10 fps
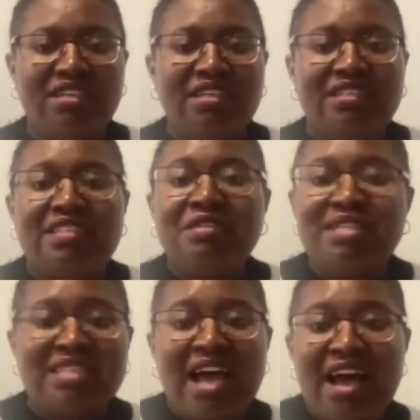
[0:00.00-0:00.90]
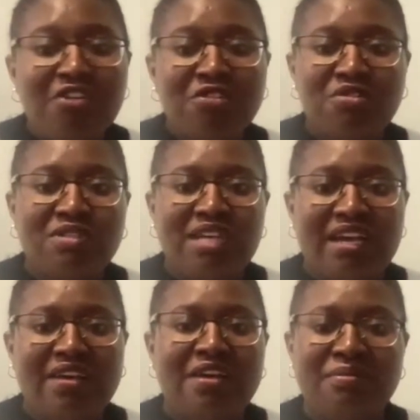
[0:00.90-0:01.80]
It doesn't matter how good I
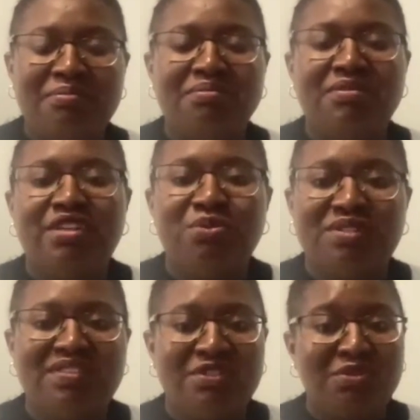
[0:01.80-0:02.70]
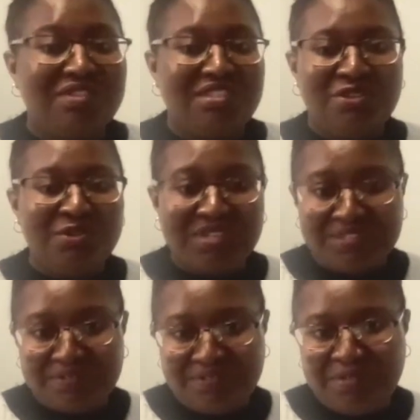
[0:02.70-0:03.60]
am, they would still see you
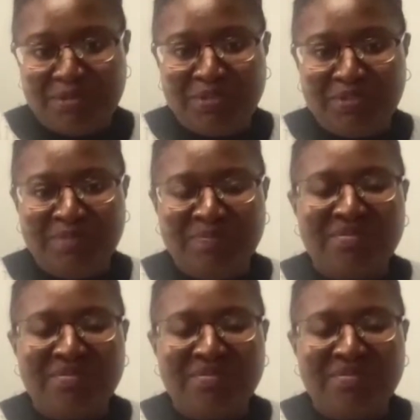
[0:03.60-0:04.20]
as a female.